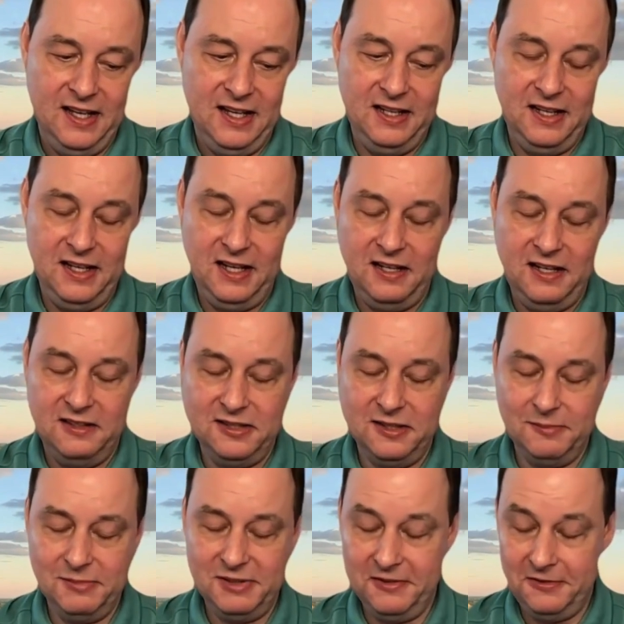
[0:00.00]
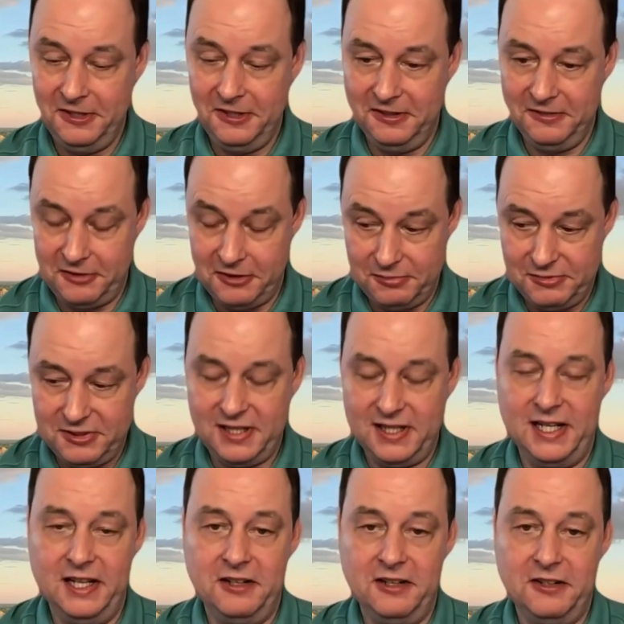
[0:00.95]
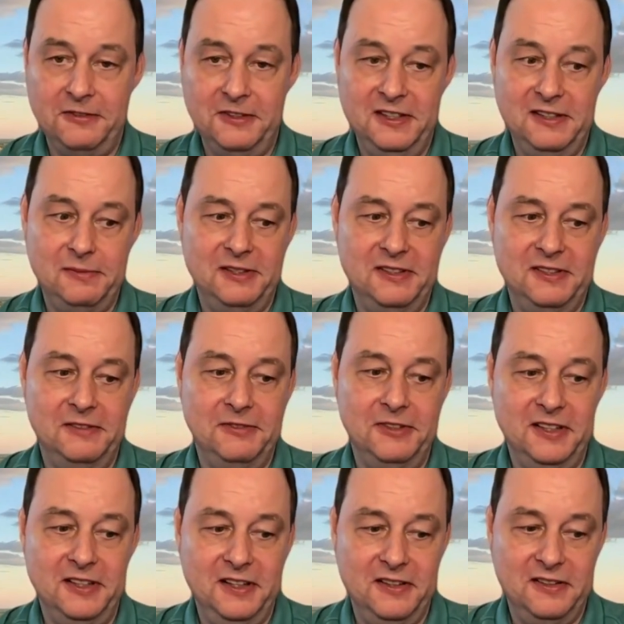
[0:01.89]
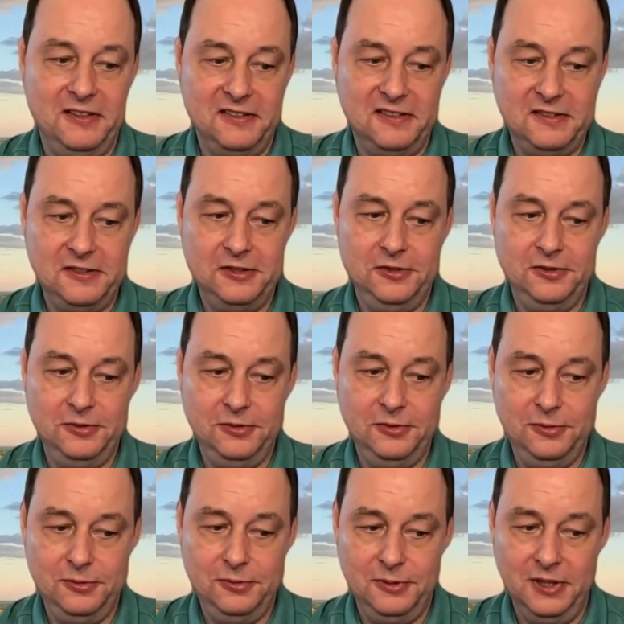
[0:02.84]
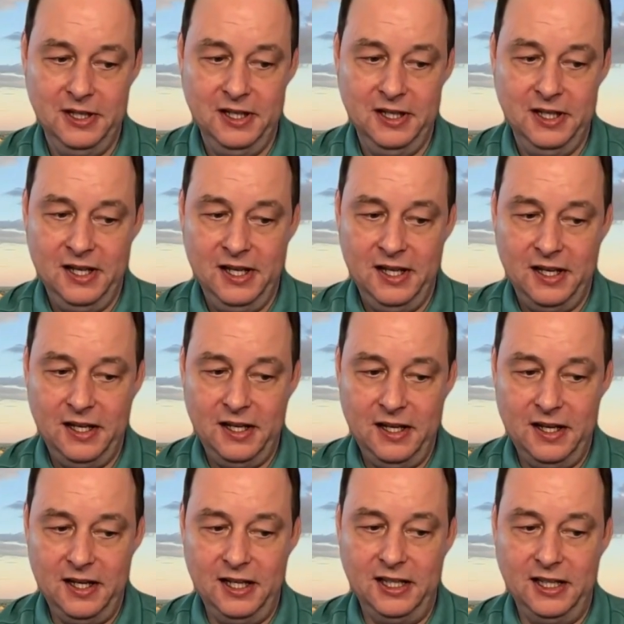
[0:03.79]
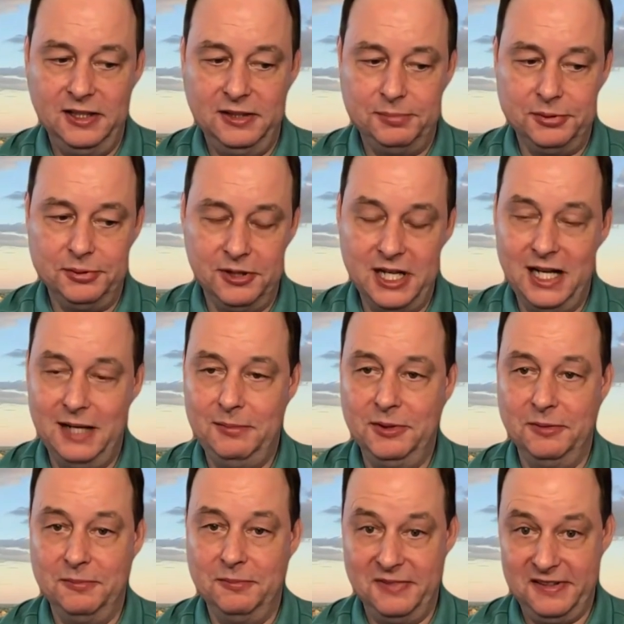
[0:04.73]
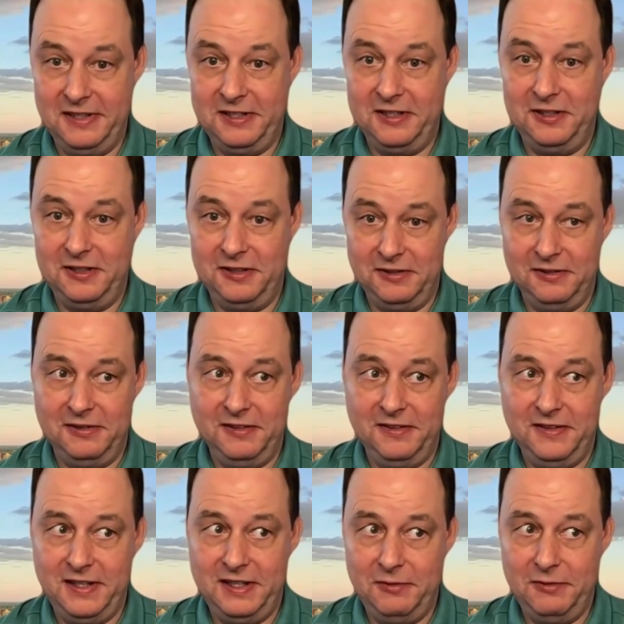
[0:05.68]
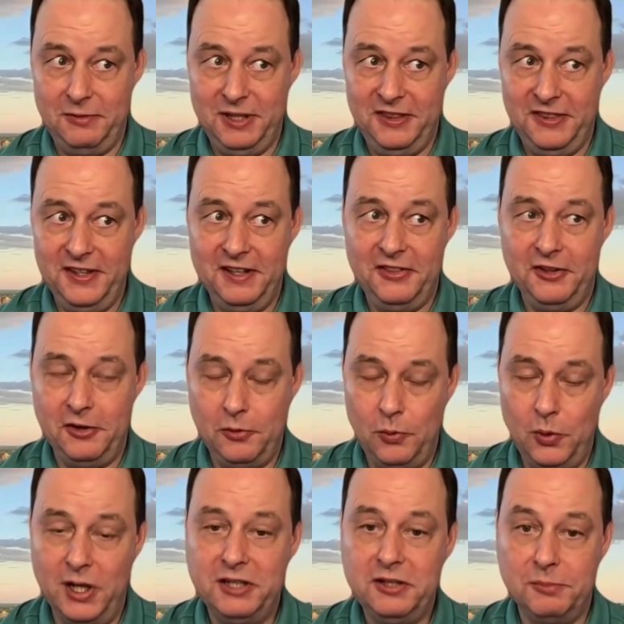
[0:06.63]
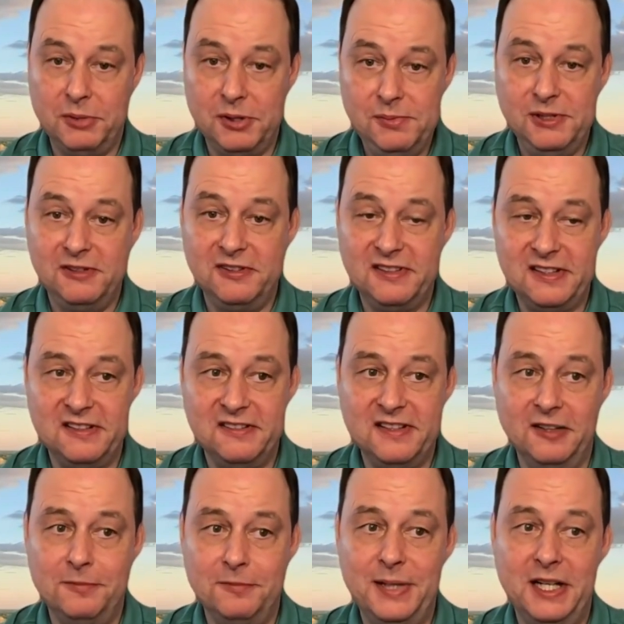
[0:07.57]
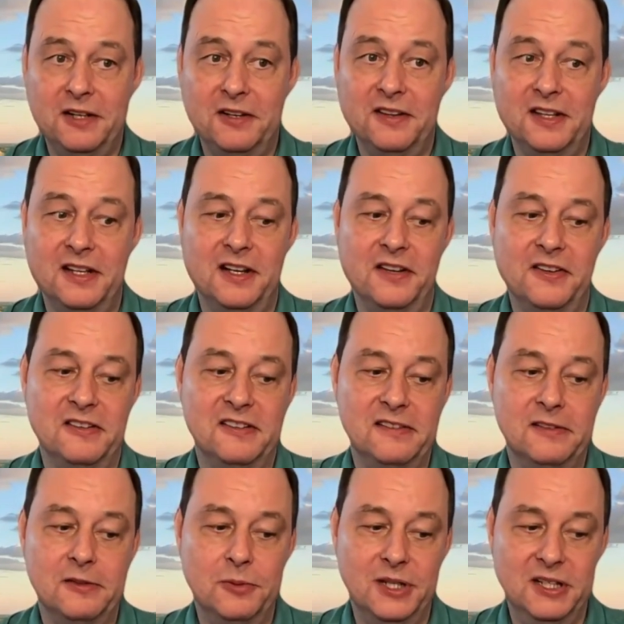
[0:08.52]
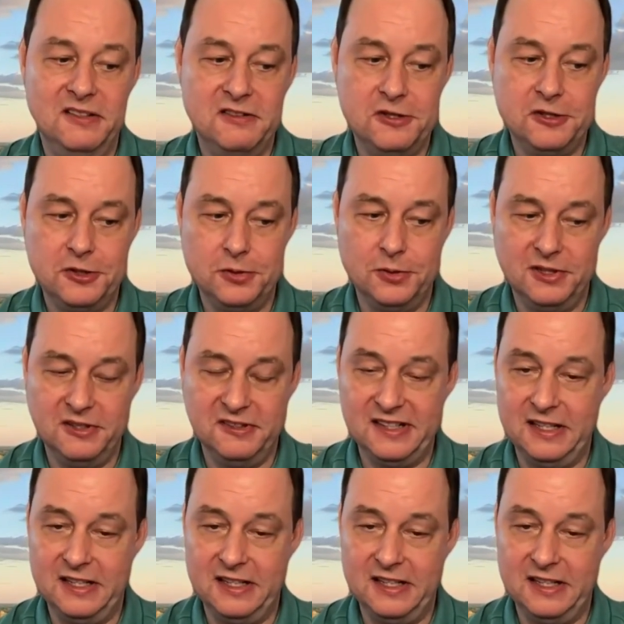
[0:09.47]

in, in terms of the field of cryptography specifically, there's two uh, problems that are that we think quantum computers can solve better than others. So one is Shor's